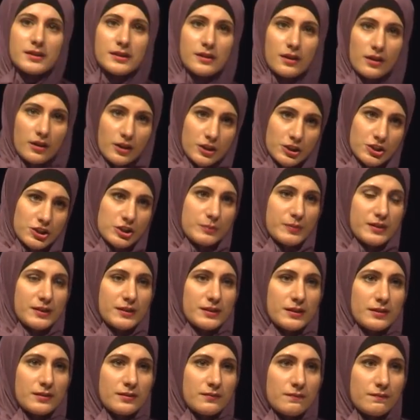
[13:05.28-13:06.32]
the
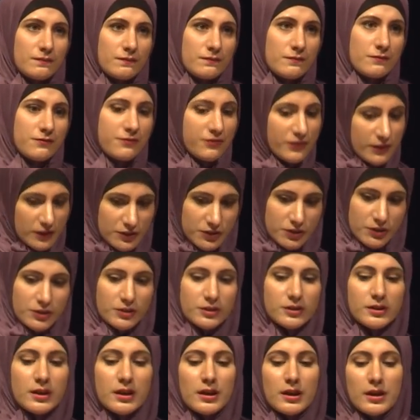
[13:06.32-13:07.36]
RGB
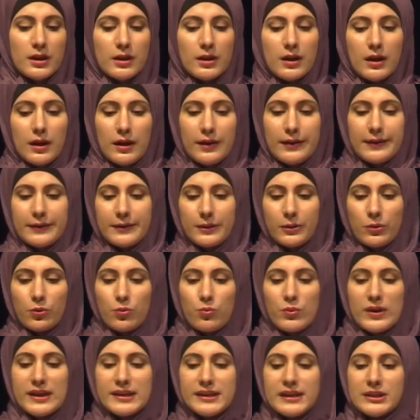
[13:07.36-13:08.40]
filter,
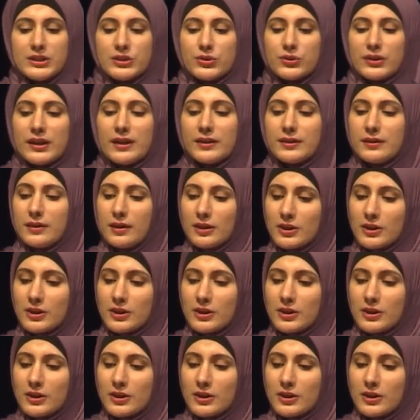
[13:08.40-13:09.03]
we need to get the